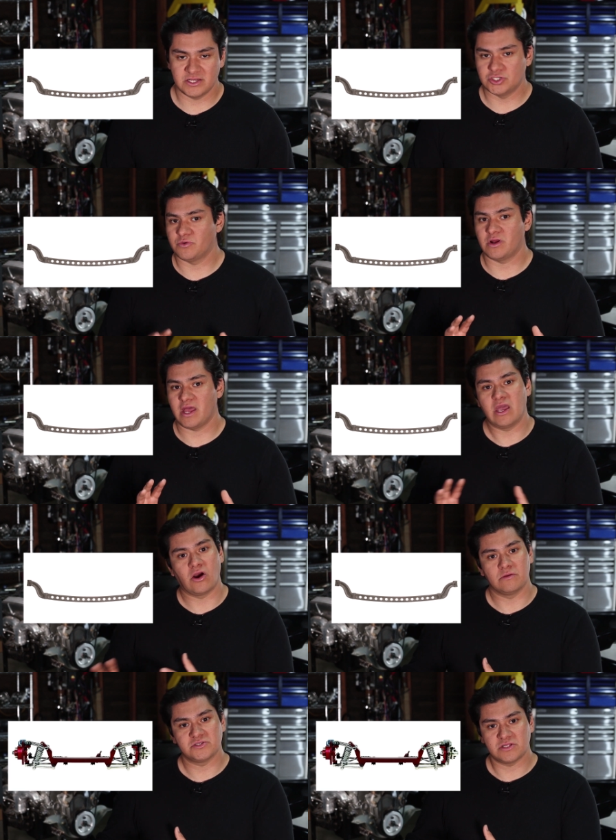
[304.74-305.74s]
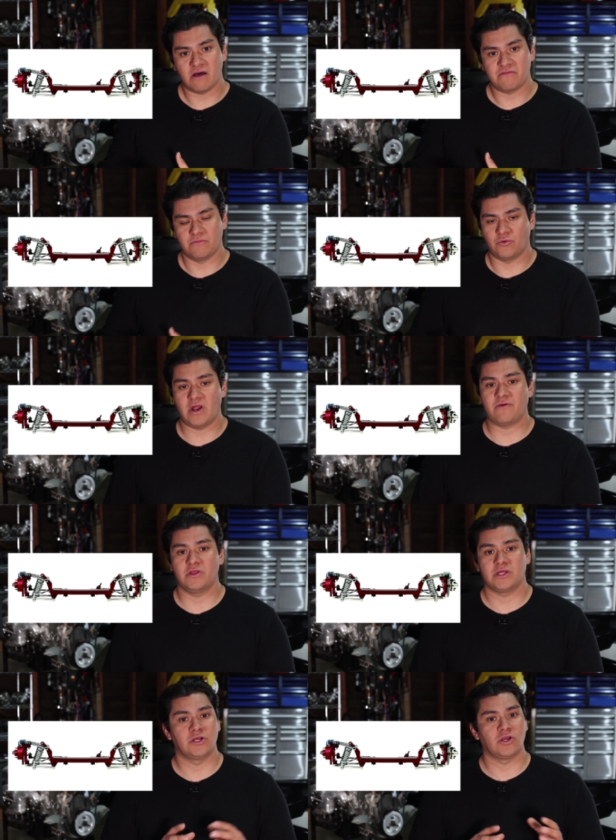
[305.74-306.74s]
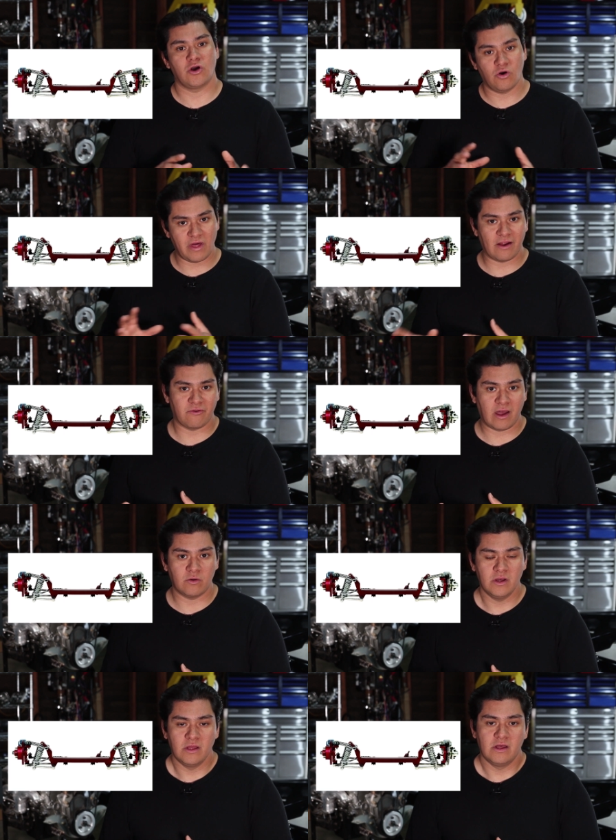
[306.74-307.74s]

unless you run A-arm stuff. We're not really going to go that route.